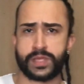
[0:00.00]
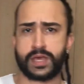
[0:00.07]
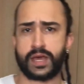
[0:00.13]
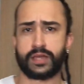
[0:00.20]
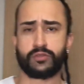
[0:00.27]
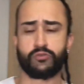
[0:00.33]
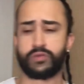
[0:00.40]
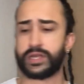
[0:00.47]

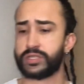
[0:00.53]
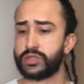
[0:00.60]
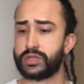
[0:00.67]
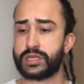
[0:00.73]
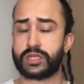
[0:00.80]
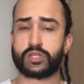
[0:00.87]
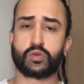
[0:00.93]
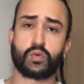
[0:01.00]
And the reason
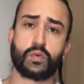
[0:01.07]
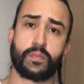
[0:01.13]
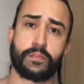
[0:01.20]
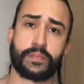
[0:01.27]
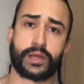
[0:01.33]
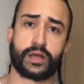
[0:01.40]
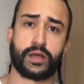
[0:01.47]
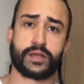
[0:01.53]
is
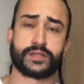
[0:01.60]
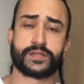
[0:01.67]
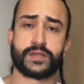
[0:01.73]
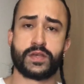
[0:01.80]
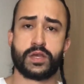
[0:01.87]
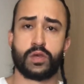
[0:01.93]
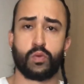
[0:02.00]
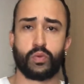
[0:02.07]
because
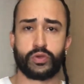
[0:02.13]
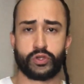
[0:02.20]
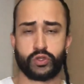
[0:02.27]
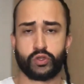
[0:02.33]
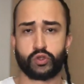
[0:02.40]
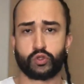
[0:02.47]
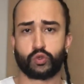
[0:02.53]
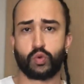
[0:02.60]
when you
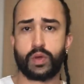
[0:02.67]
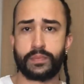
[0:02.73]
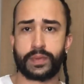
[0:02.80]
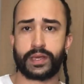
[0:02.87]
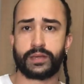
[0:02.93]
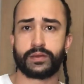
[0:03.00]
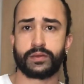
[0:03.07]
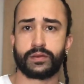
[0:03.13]
do
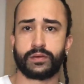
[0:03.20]
swimming,